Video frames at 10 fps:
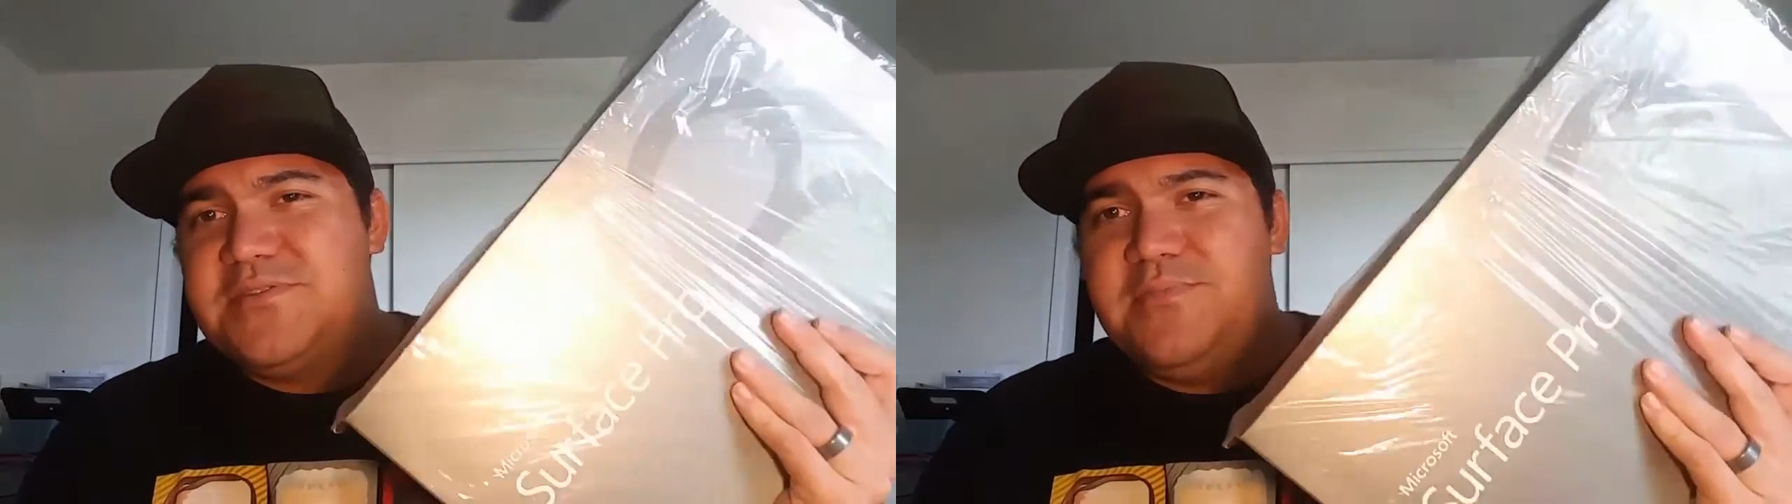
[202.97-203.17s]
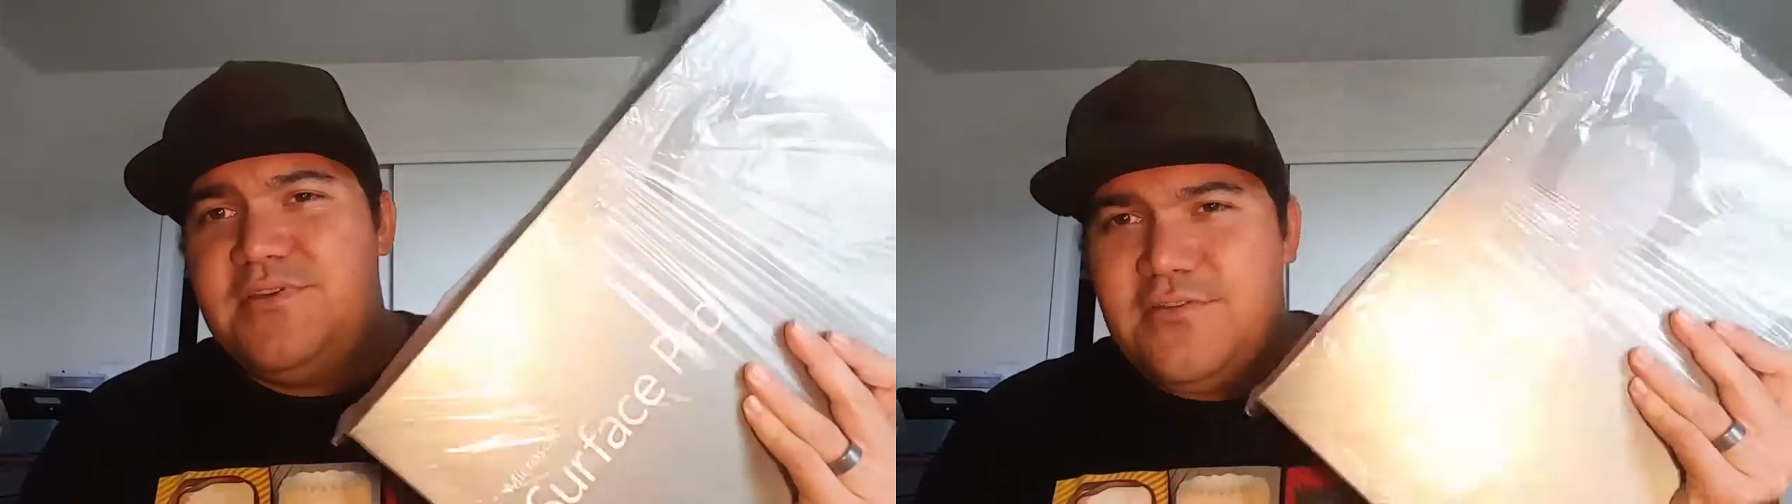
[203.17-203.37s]

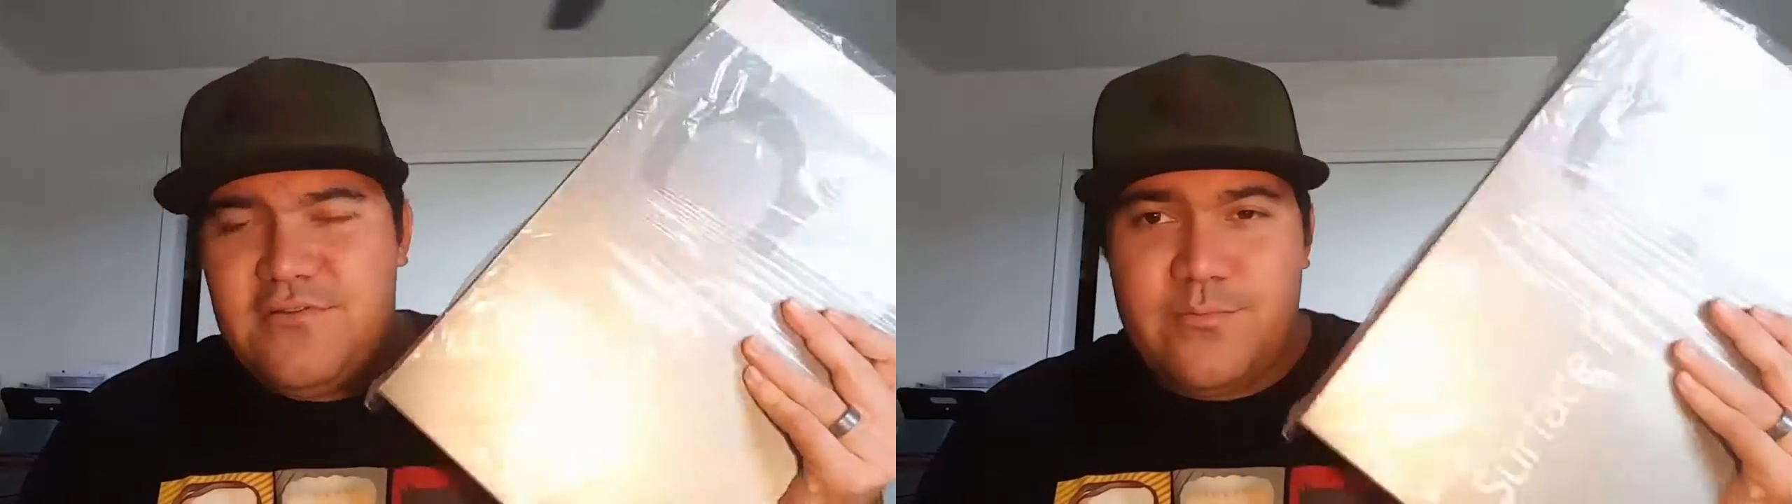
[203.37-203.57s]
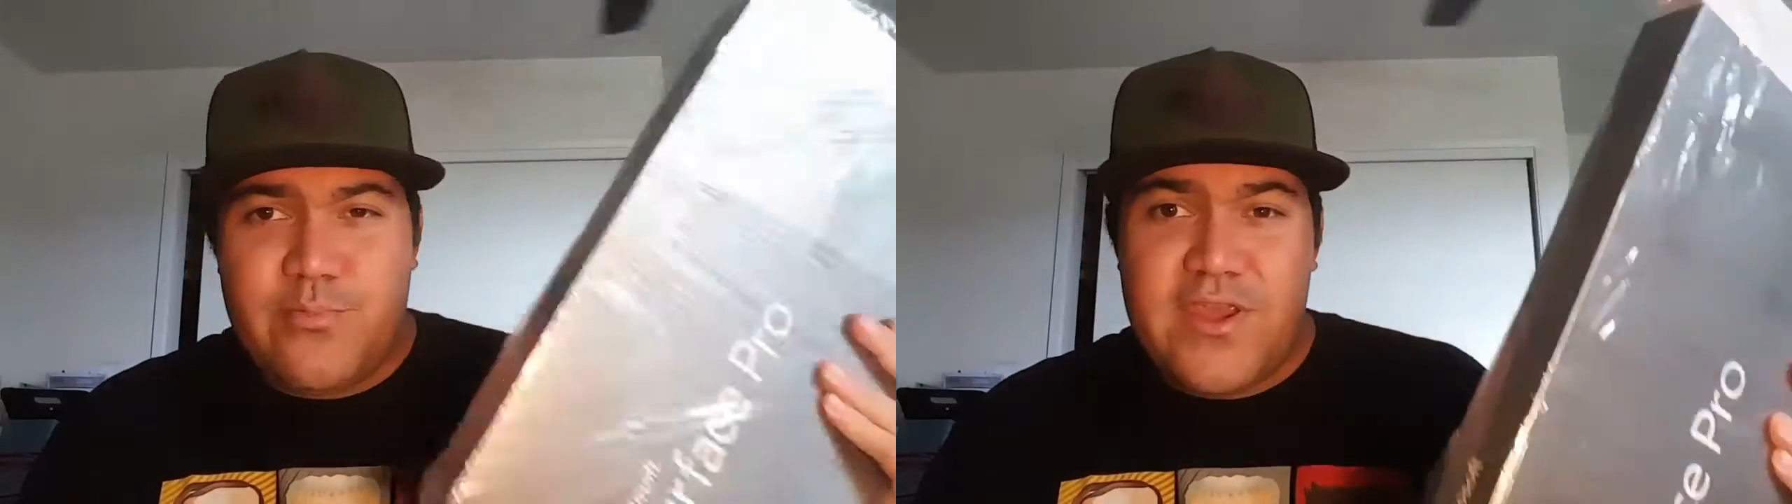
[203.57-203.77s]
spill,
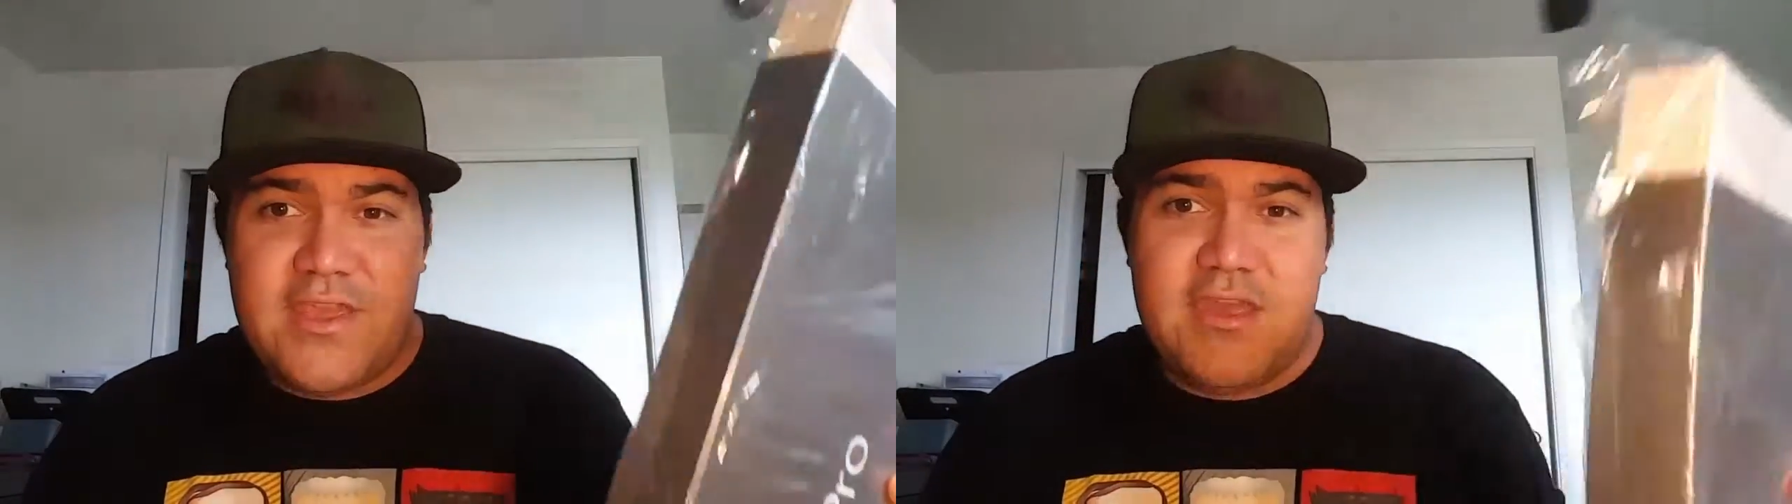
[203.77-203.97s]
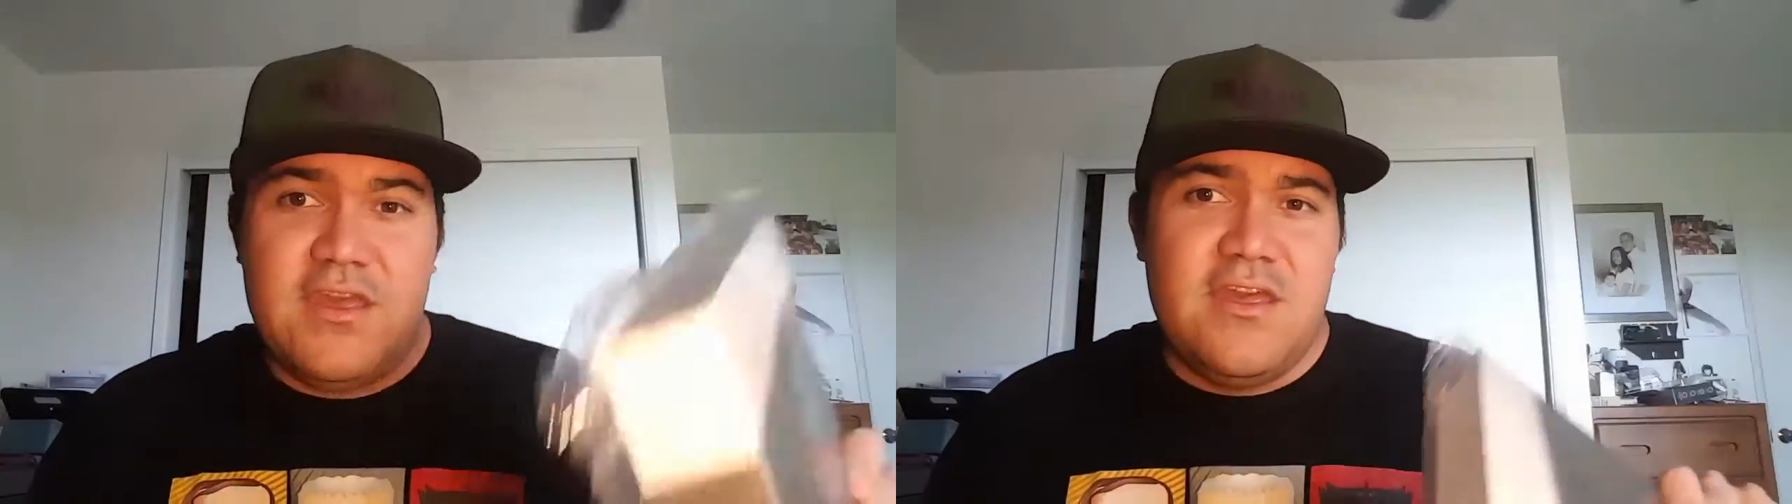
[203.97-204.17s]
or
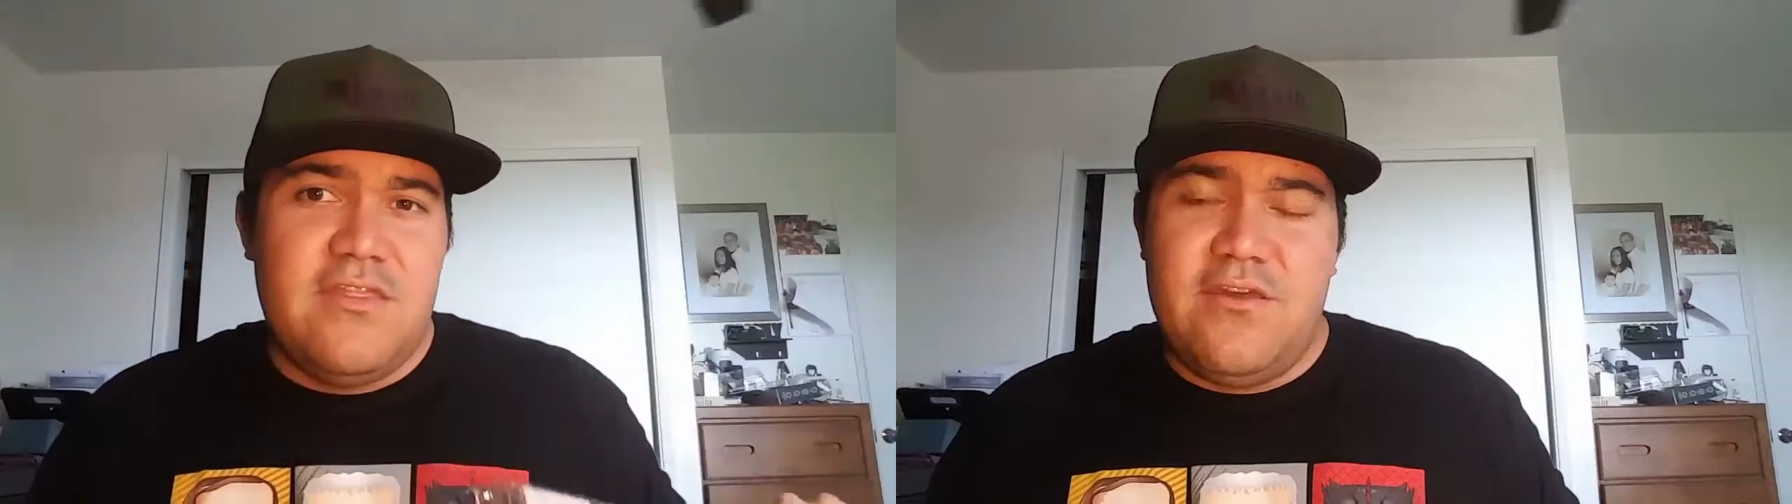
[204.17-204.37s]
break it,